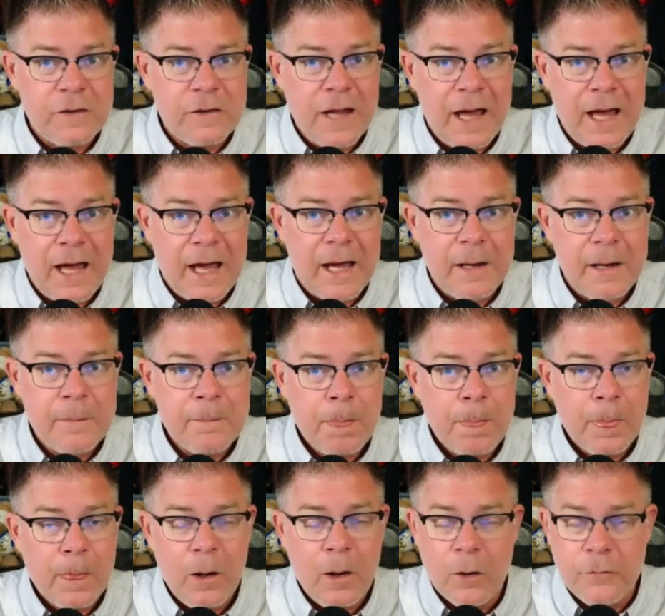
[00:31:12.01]
day
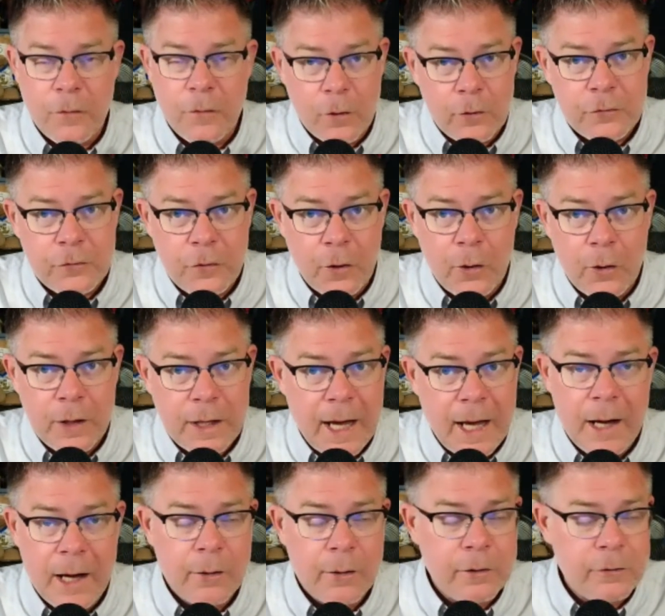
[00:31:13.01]
or first 30
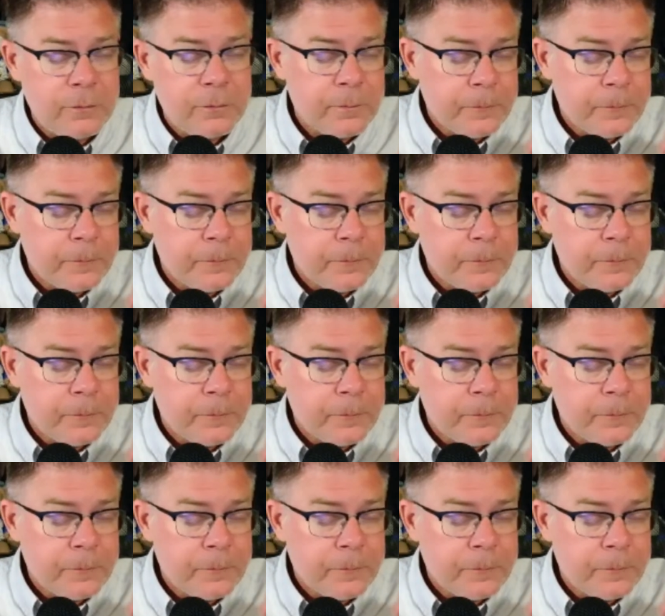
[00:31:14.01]
hours,